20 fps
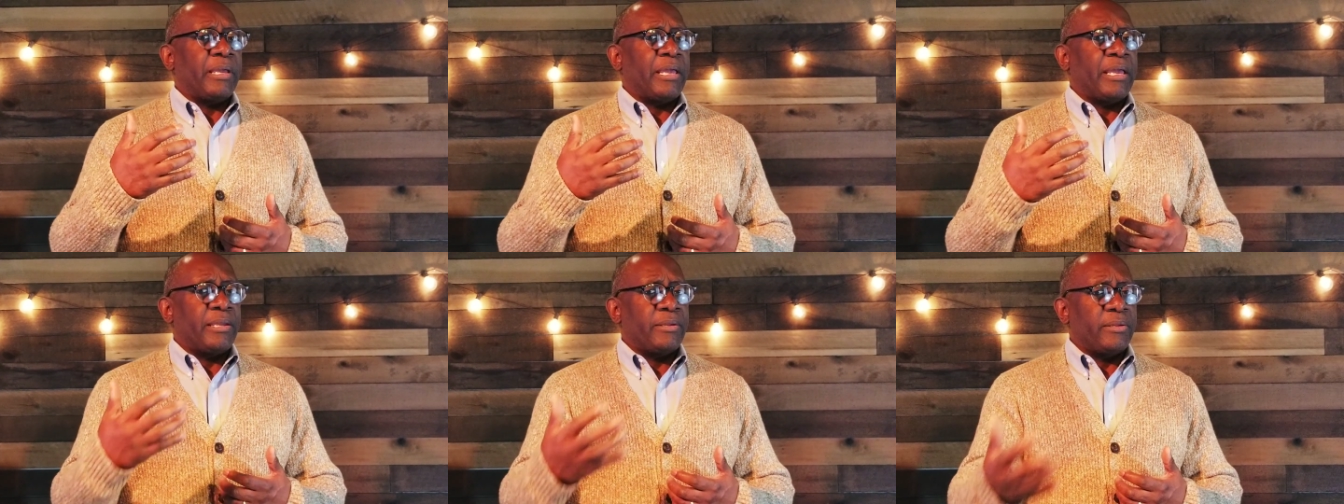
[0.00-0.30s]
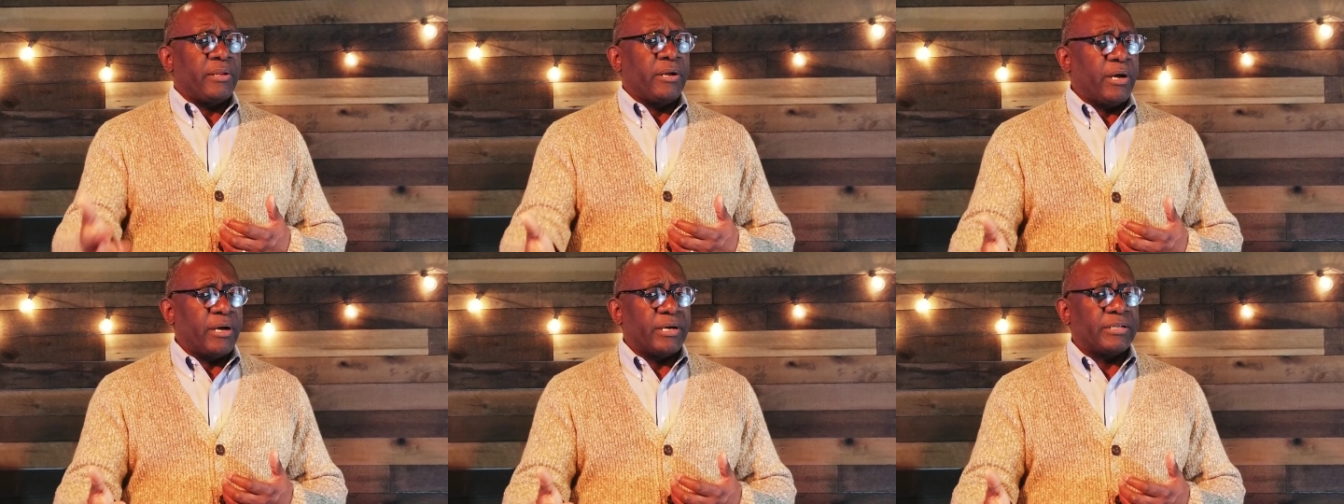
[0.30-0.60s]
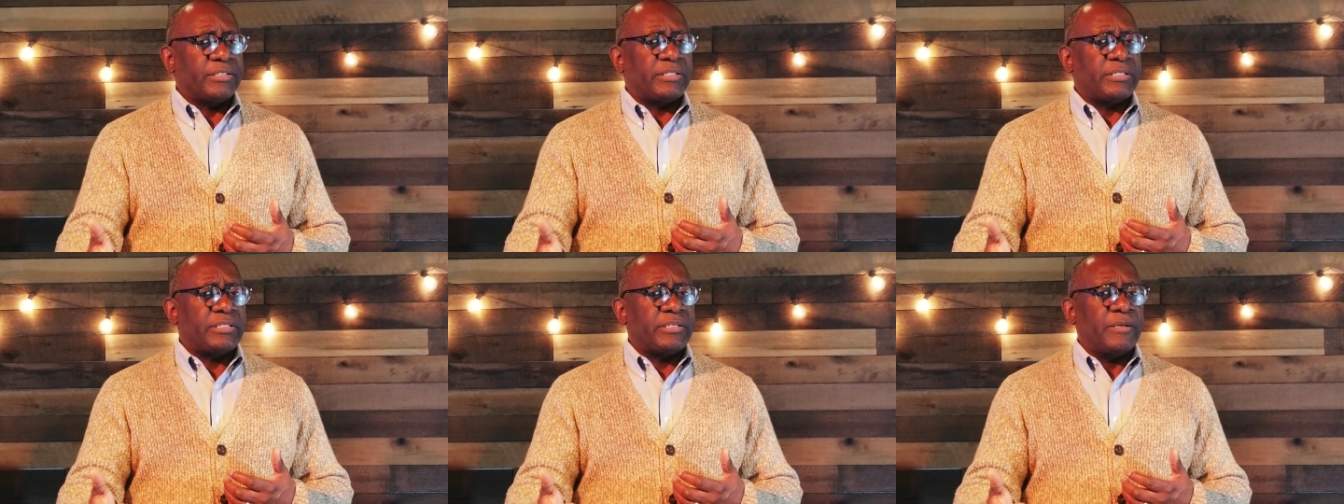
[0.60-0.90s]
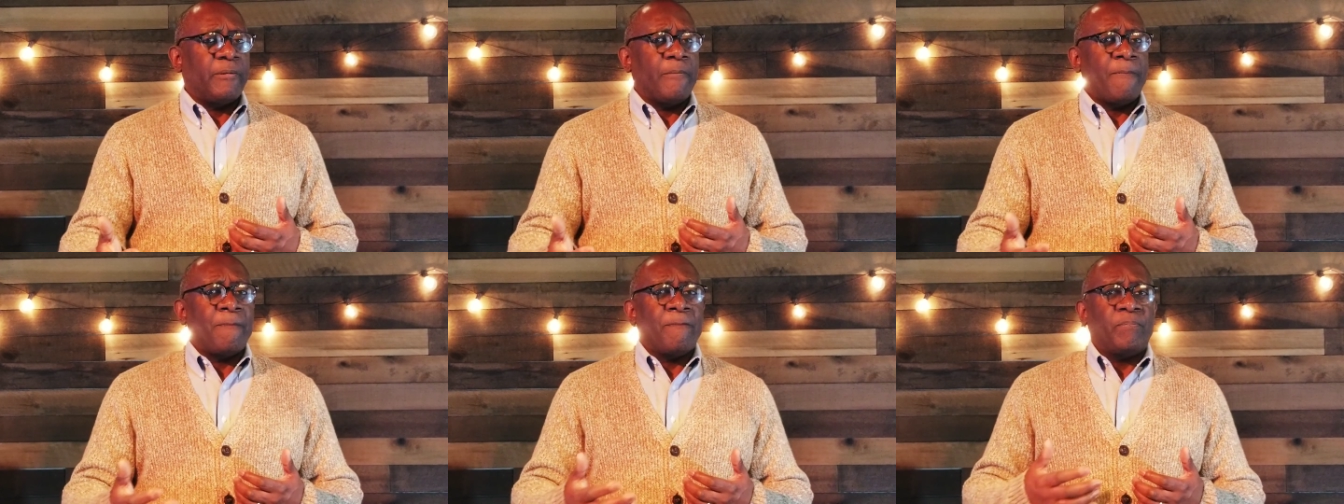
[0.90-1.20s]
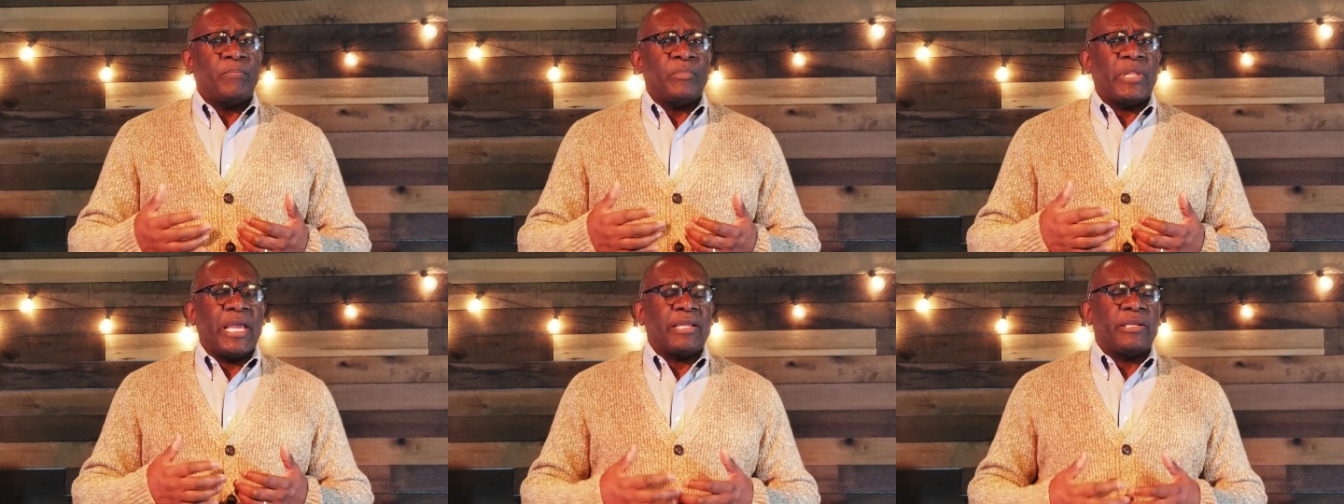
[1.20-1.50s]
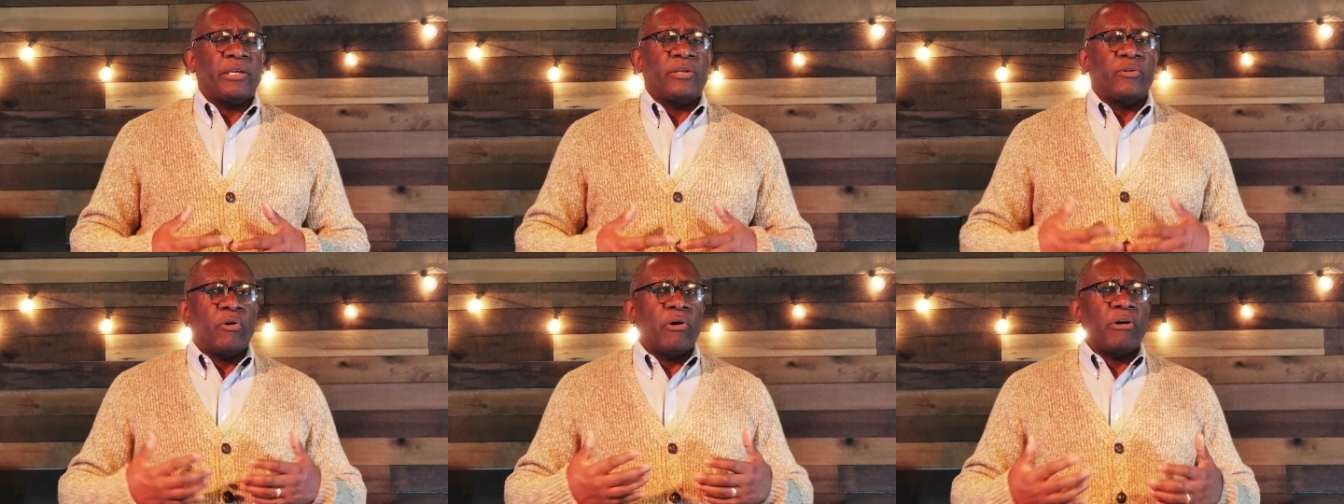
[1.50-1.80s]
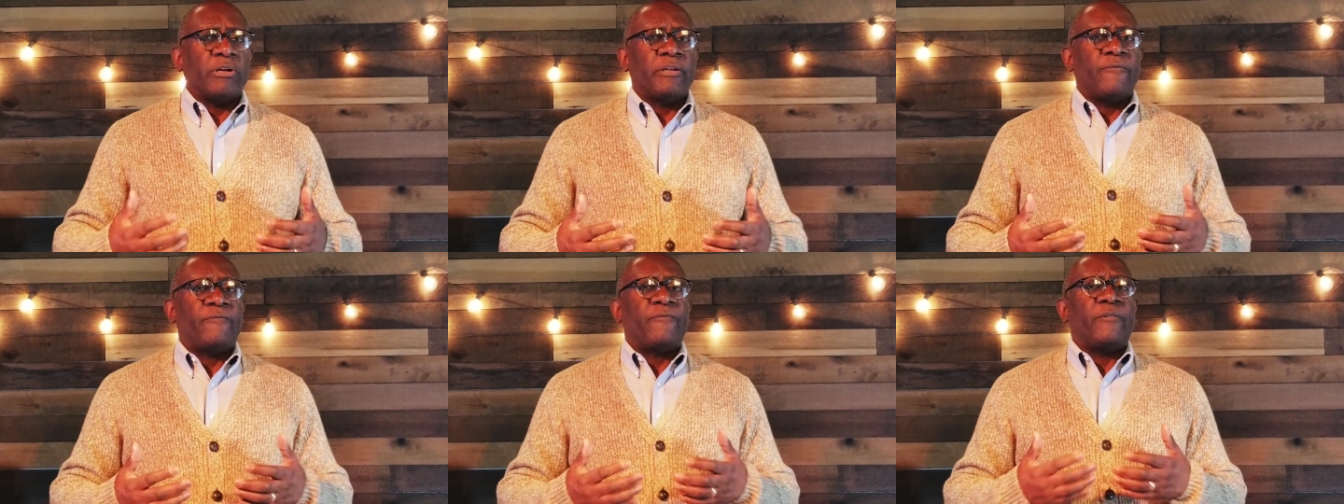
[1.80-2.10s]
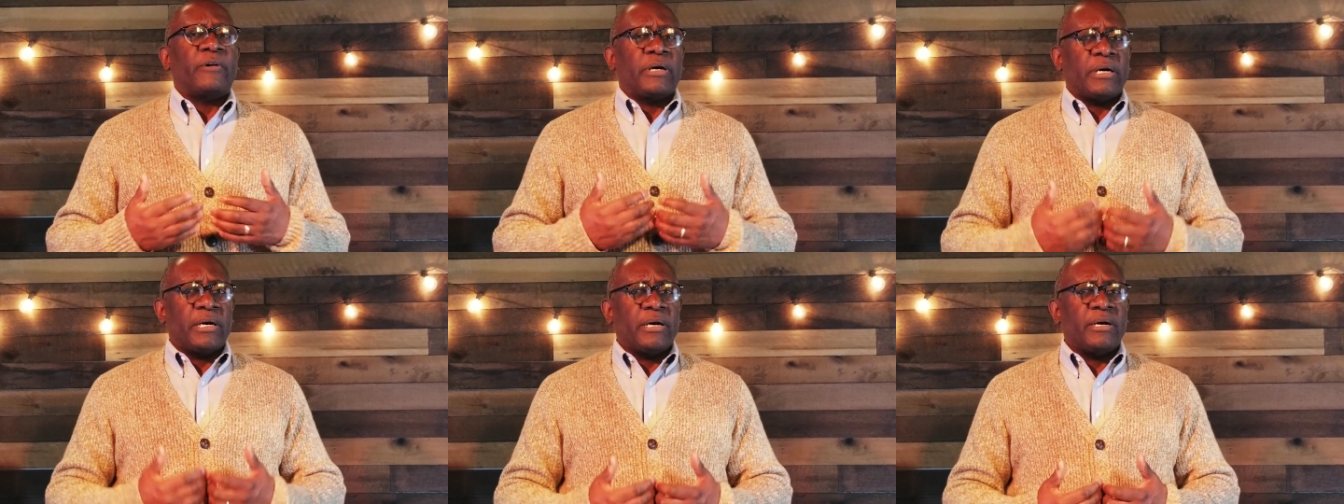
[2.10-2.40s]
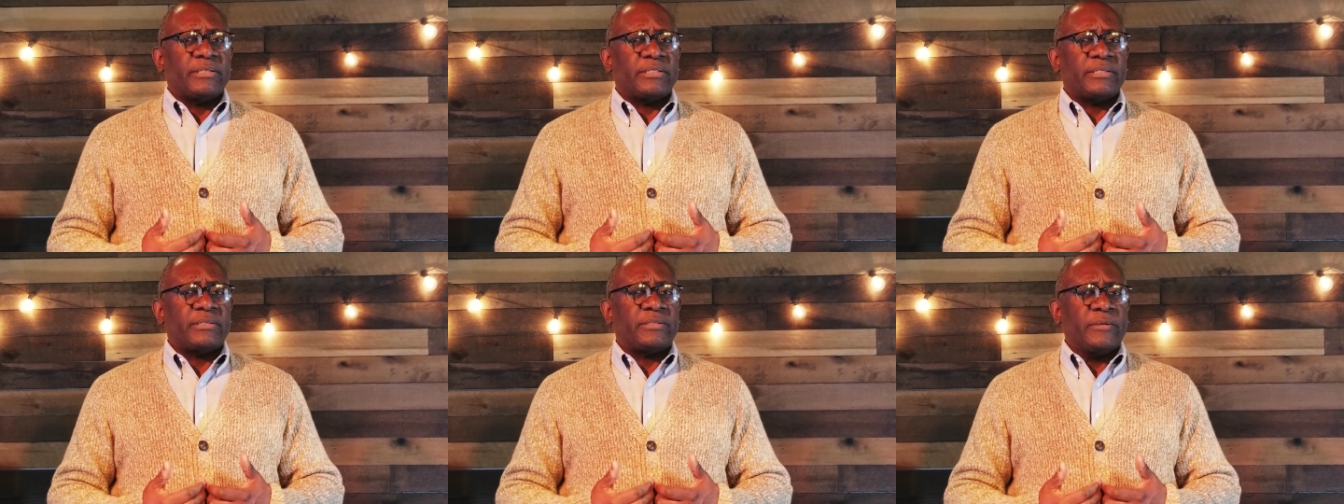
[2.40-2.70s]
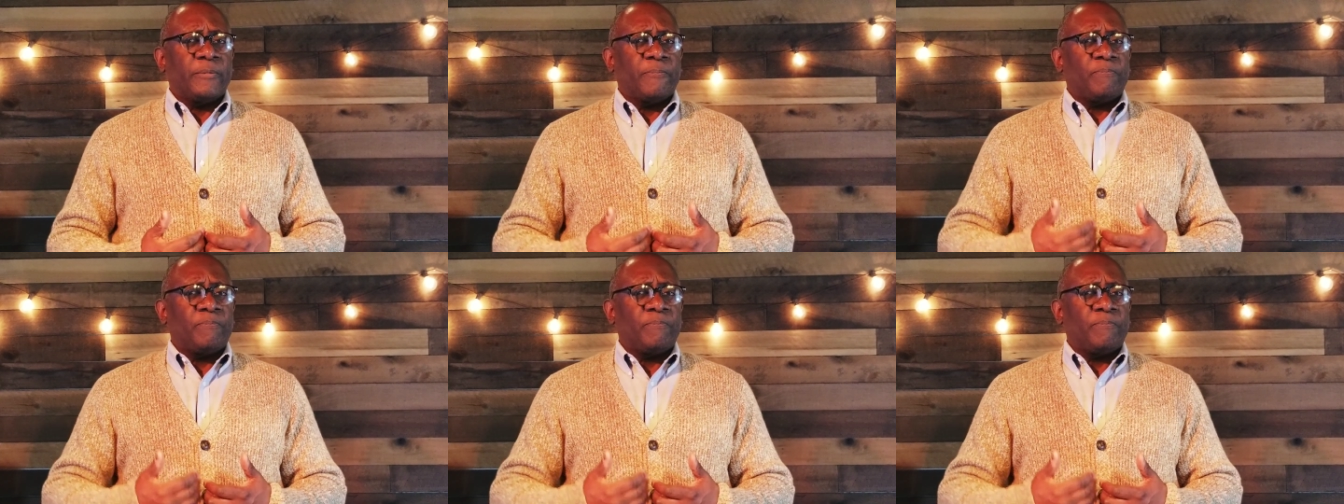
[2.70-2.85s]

and us. That in order for us